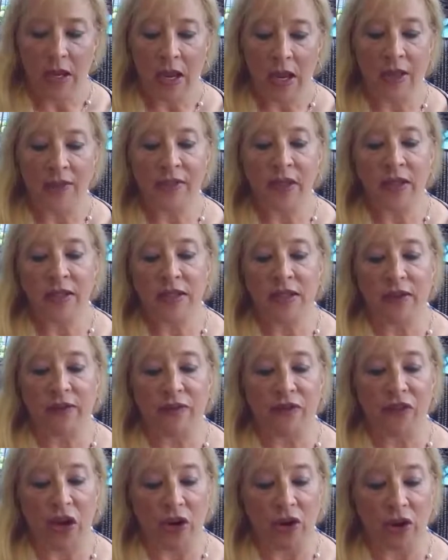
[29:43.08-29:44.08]
And that's a
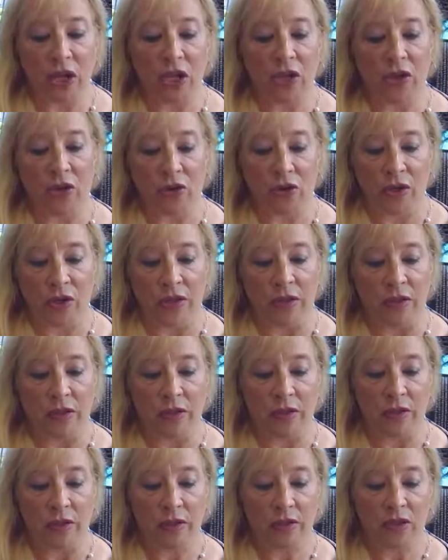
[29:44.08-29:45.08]
very good
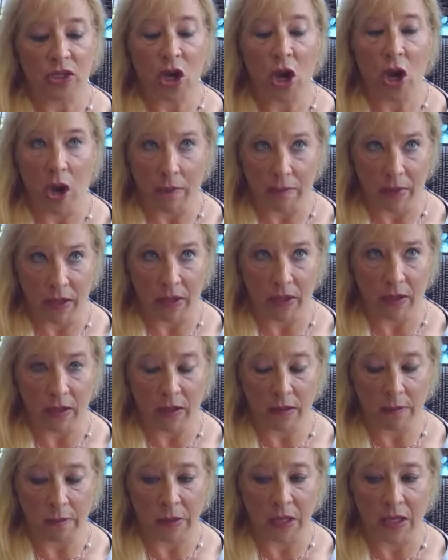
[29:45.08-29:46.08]
topic,
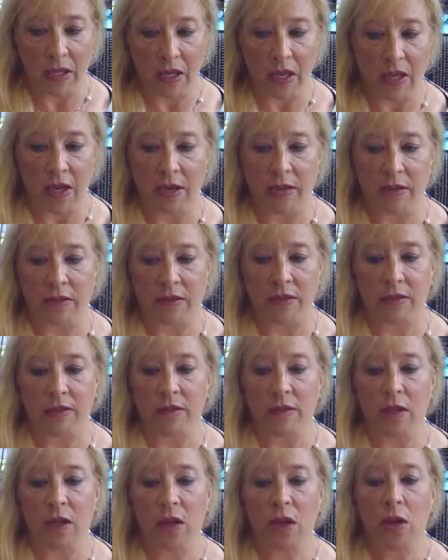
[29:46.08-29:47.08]

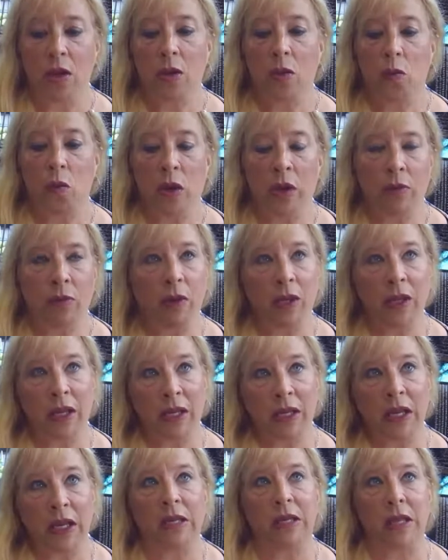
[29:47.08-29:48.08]
because we
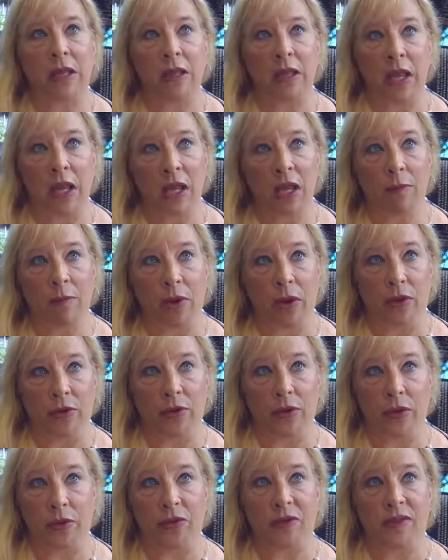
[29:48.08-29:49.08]
really need to think
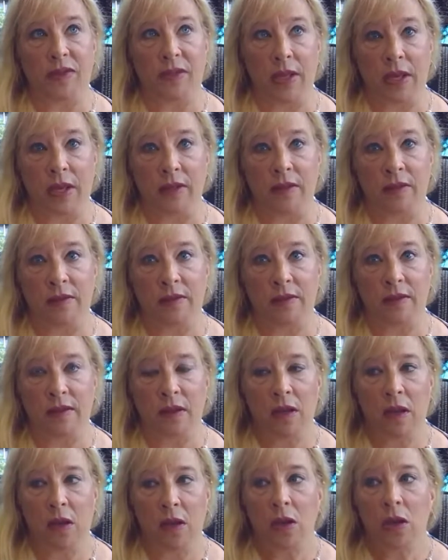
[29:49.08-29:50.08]
about those things.
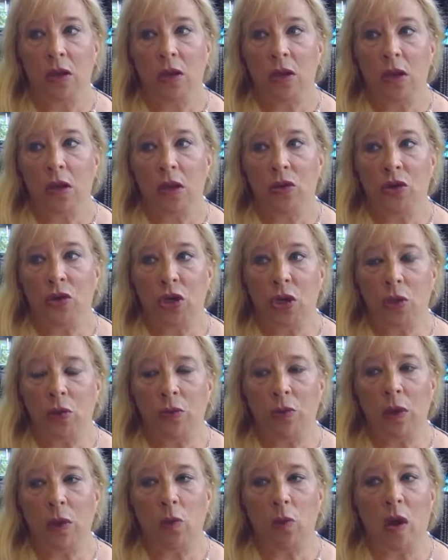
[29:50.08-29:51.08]

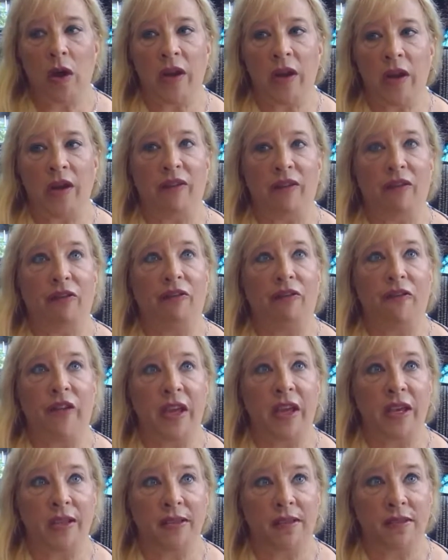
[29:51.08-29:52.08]
do we want to
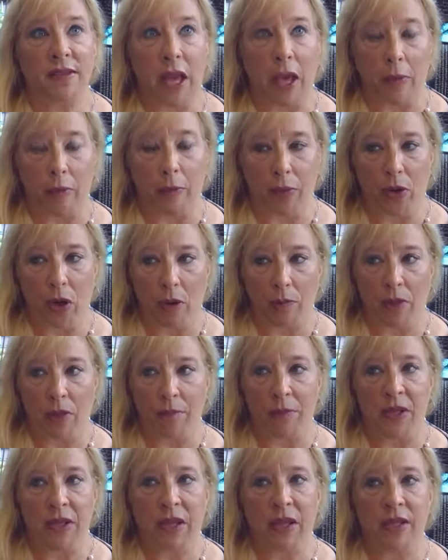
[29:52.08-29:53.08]
fix that problem?
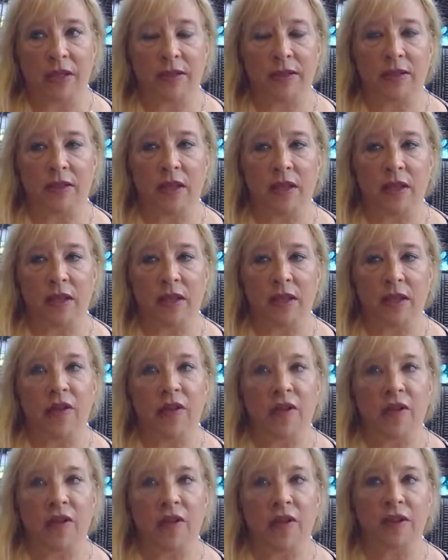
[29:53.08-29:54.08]
Because if it's a
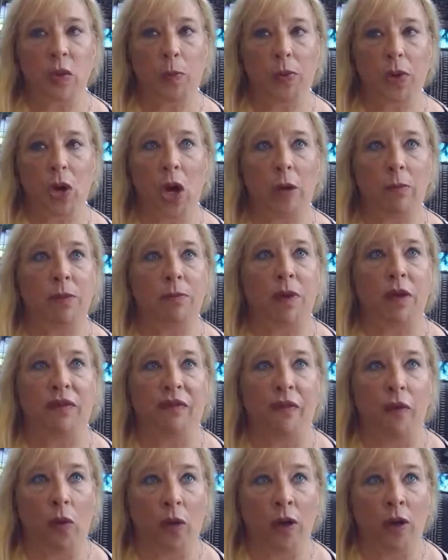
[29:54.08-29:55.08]
problem
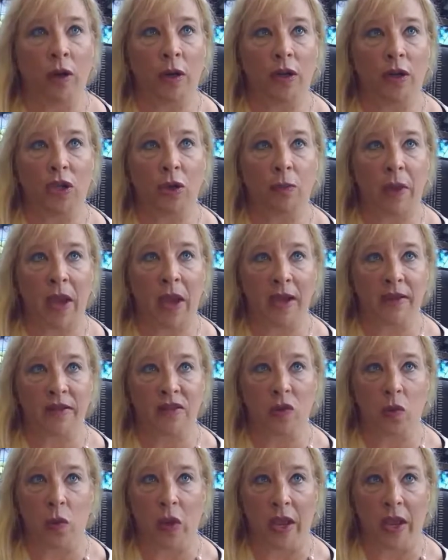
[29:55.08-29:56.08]
before you
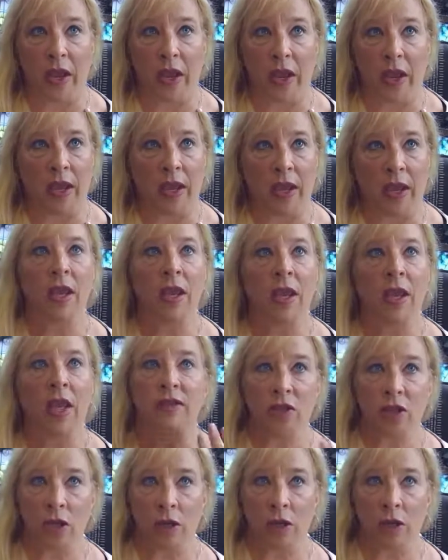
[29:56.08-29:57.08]
pass away,
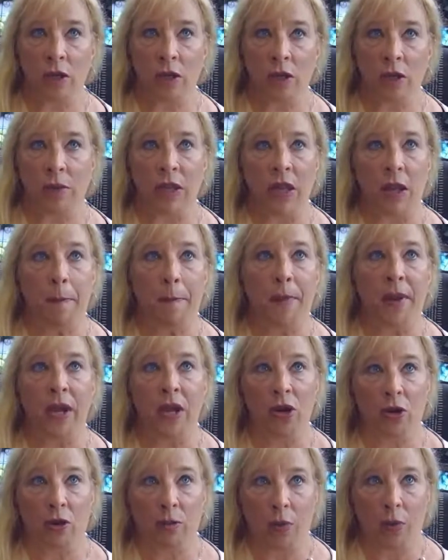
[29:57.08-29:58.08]
it's going to be a
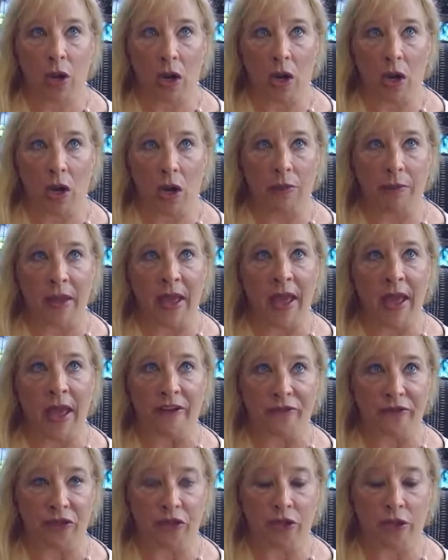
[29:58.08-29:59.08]
bigger problem
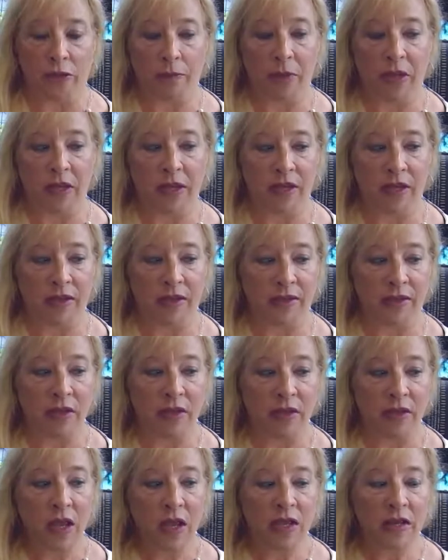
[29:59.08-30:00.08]
after, because
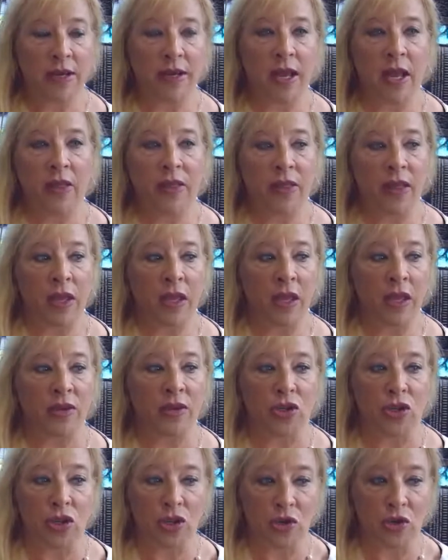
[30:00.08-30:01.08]
nothing is
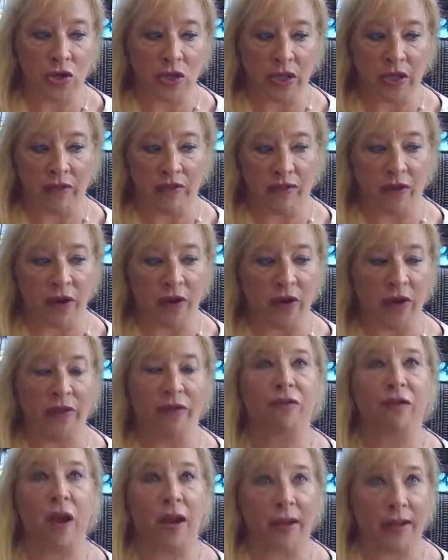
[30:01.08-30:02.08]
usually very
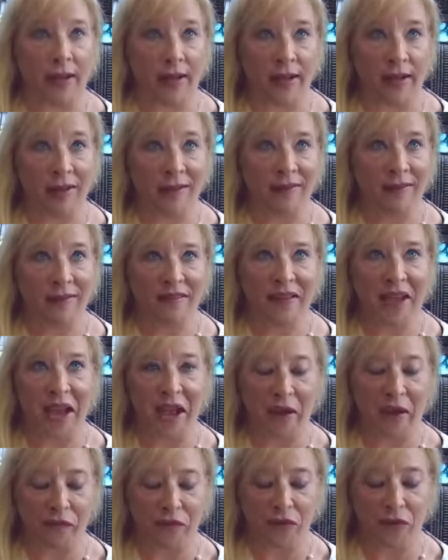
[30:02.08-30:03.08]
friendly
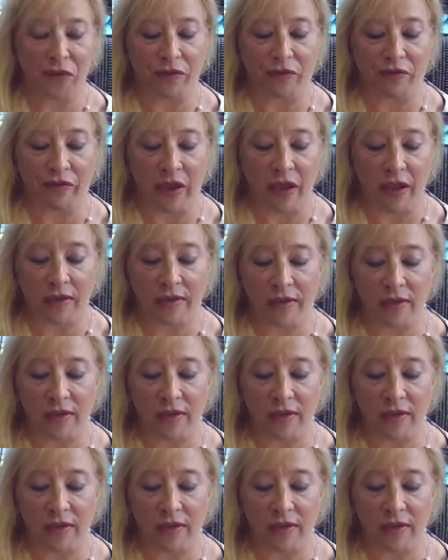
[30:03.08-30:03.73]
after the fact.